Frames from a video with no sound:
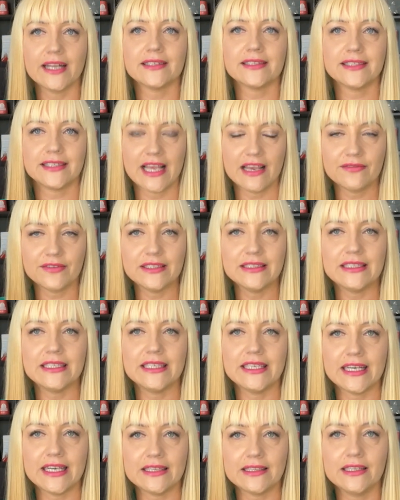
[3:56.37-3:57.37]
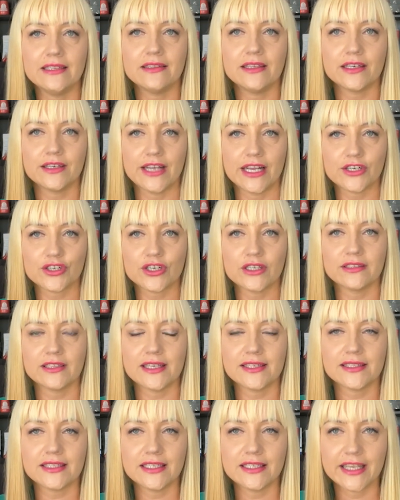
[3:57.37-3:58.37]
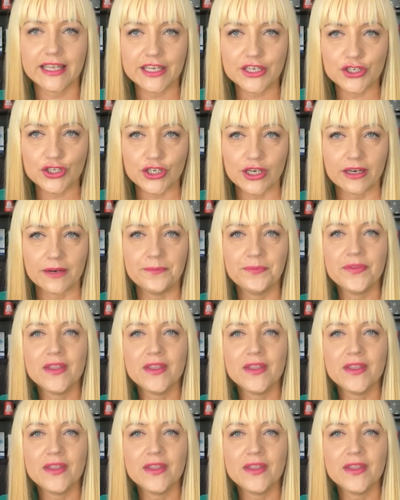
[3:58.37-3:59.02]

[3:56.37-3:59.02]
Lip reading: and 78 international destinations.